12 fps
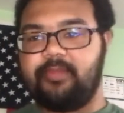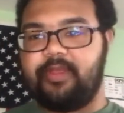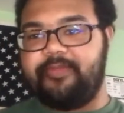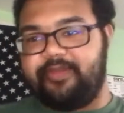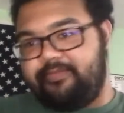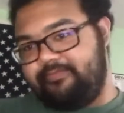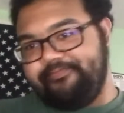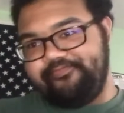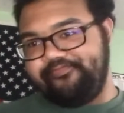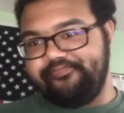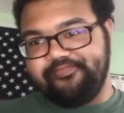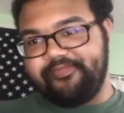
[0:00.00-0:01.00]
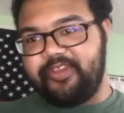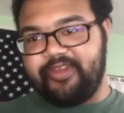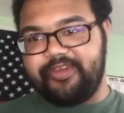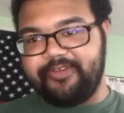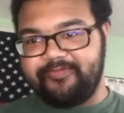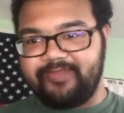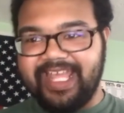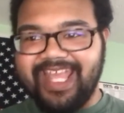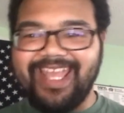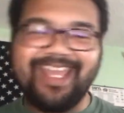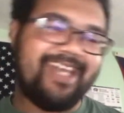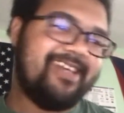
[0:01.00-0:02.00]
I mean, you
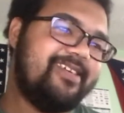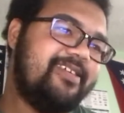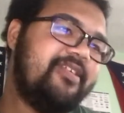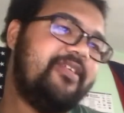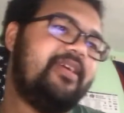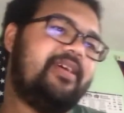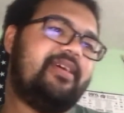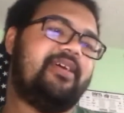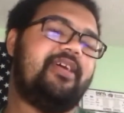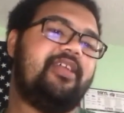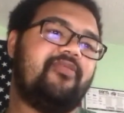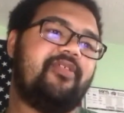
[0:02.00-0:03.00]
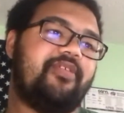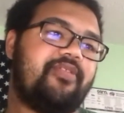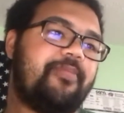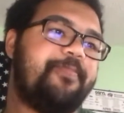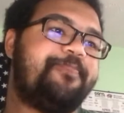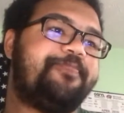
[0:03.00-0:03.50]
know. anyways.